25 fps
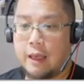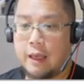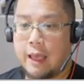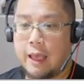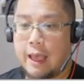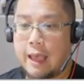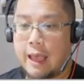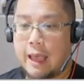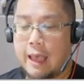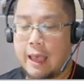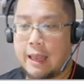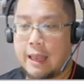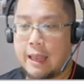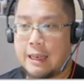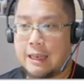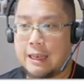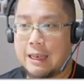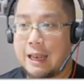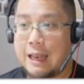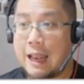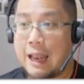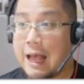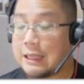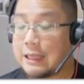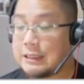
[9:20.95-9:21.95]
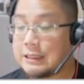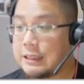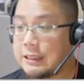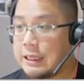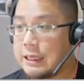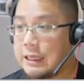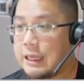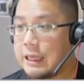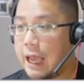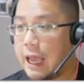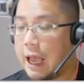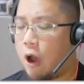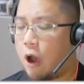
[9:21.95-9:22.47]
And
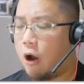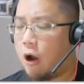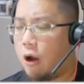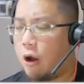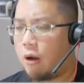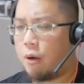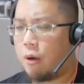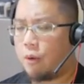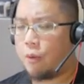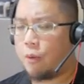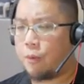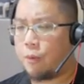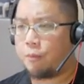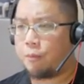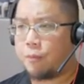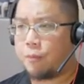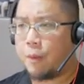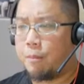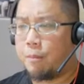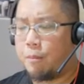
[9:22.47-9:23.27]
lastly, the